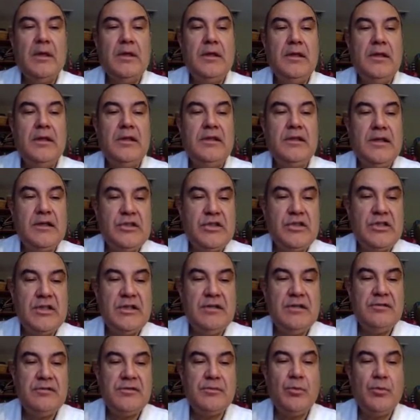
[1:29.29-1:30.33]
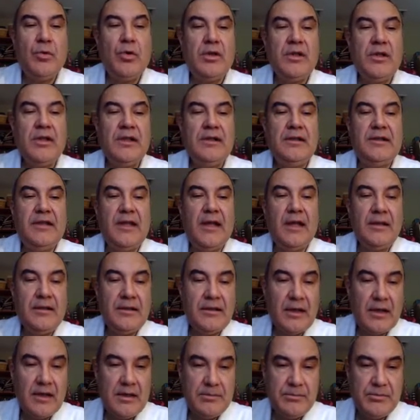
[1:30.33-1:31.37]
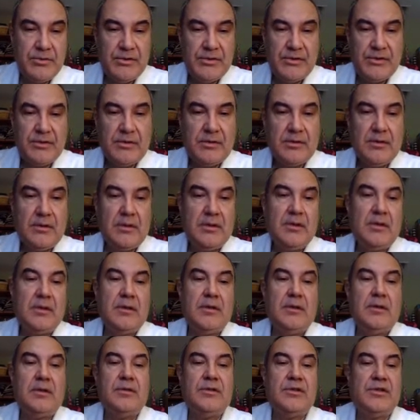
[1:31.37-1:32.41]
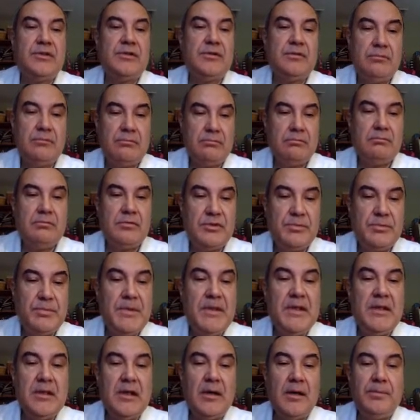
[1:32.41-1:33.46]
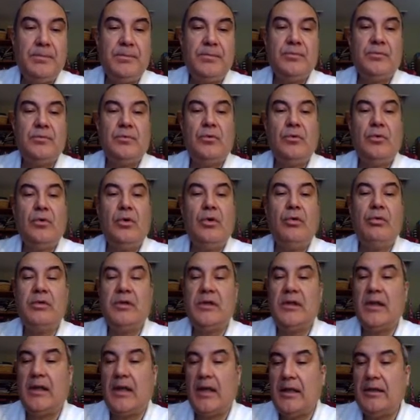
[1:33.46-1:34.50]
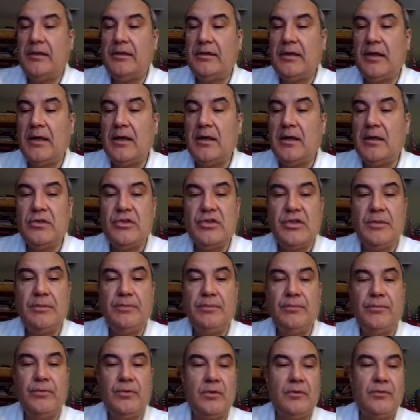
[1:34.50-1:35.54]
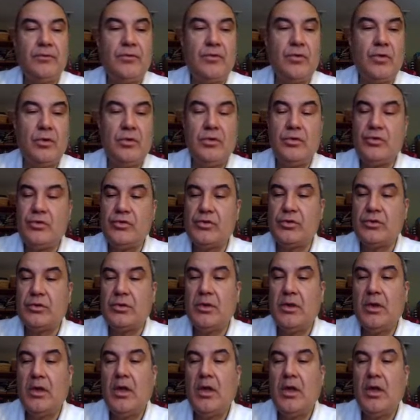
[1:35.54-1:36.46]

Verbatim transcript: It achieves more than 10 times uh, speed up over an entire chip full of cores.